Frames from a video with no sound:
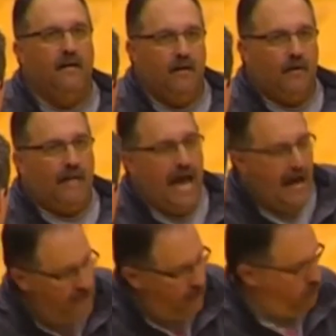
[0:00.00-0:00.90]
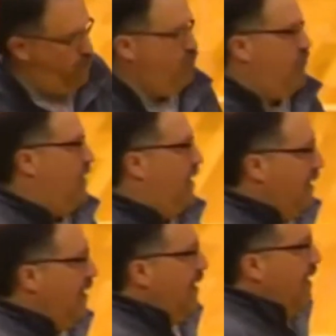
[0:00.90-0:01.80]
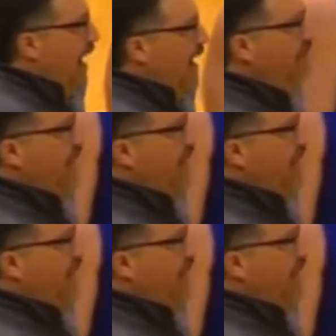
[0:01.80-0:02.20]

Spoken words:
Relax. All right, got